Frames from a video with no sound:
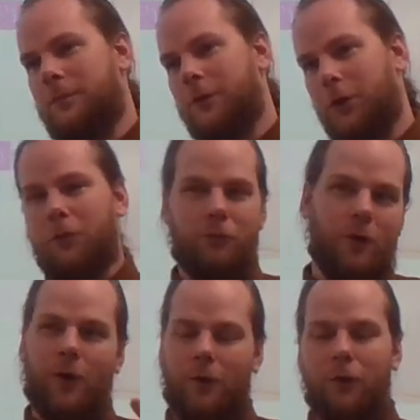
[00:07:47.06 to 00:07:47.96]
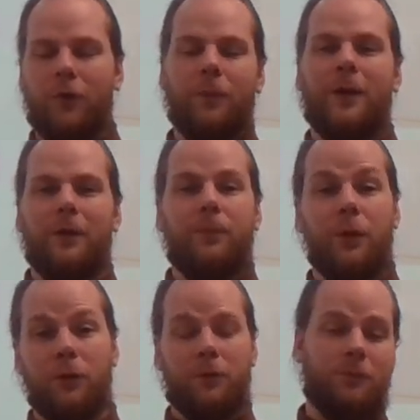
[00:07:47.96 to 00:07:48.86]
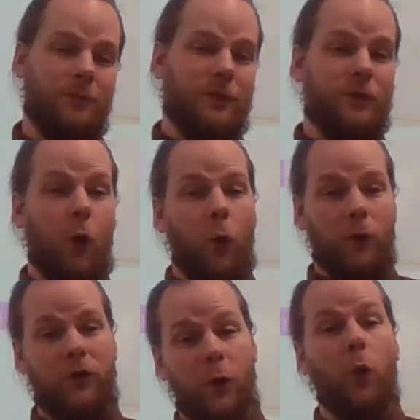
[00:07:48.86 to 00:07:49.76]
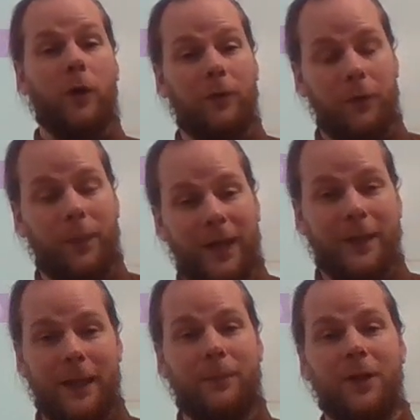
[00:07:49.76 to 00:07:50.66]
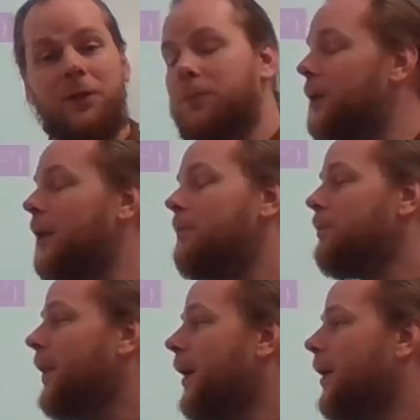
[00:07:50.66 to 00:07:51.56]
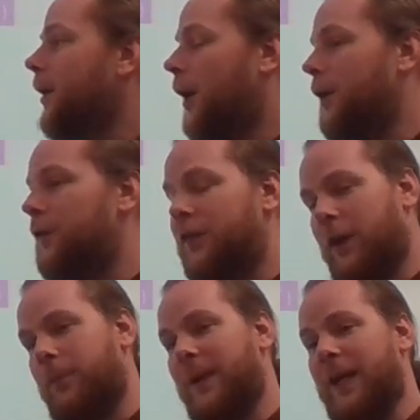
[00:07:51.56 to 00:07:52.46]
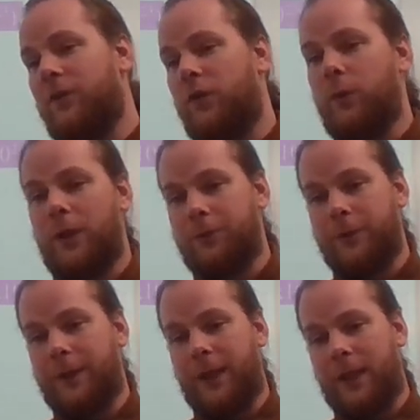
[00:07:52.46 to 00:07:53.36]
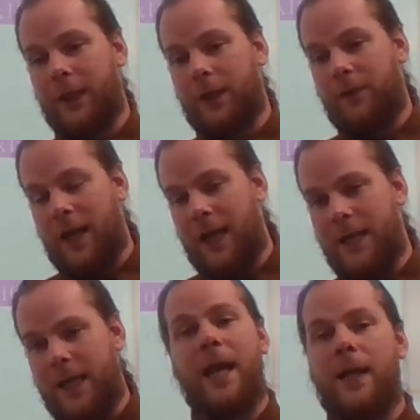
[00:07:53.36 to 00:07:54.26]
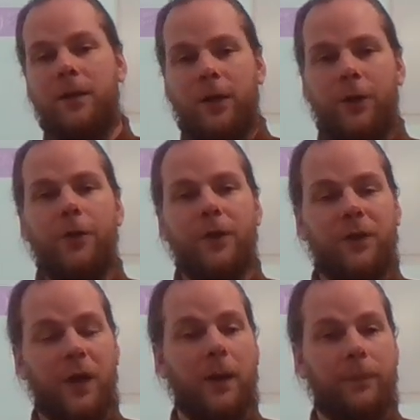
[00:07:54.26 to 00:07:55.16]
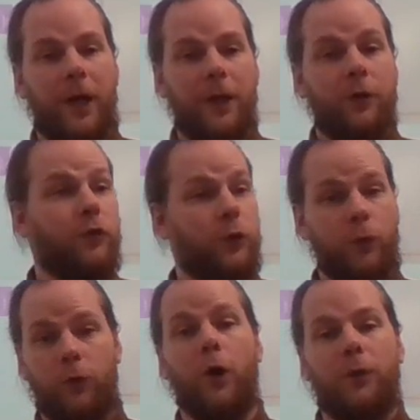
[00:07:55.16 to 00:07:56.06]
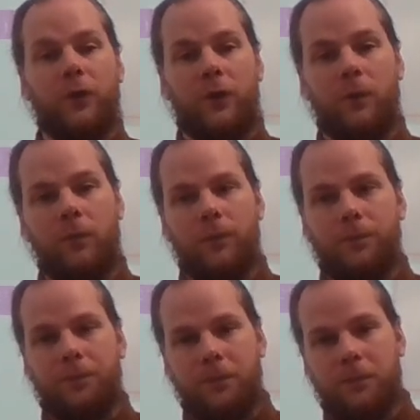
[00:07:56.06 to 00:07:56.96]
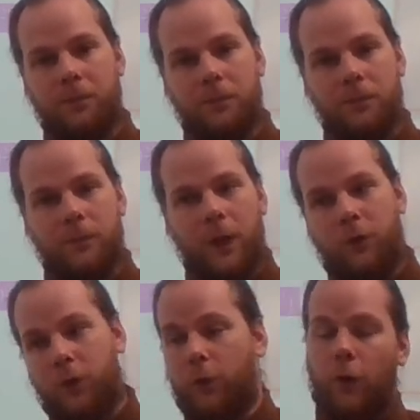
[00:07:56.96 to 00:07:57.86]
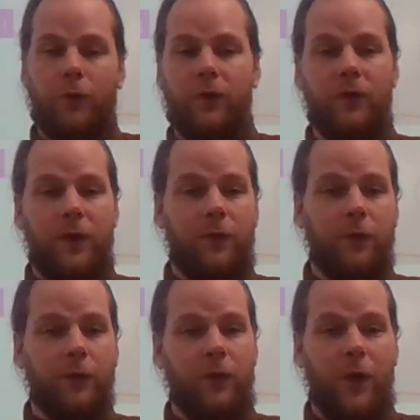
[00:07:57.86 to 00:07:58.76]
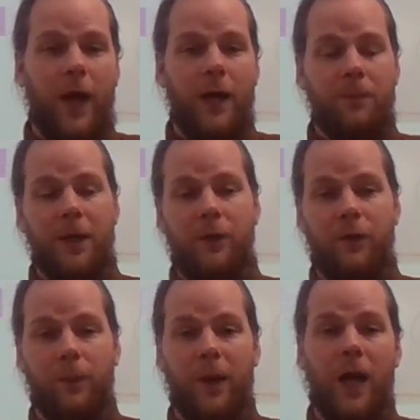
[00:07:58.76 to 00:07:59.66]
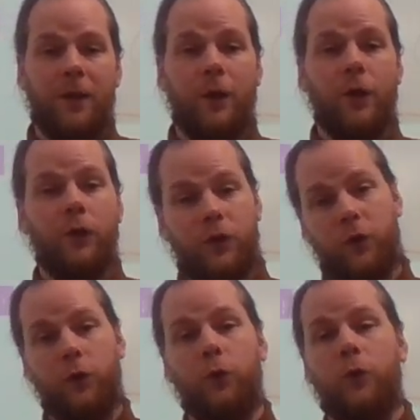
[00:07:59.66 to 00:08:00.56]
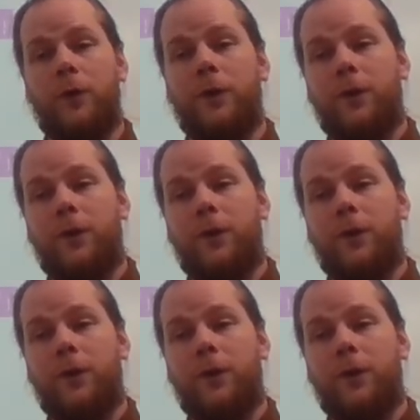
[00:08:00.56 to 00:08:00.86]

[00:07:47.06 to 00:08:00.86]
you're some kind of bulk store if you're buying that much. But instead of buying 288, you can say I bought 2 gross. 2 gross is easier to say. It means you've got 2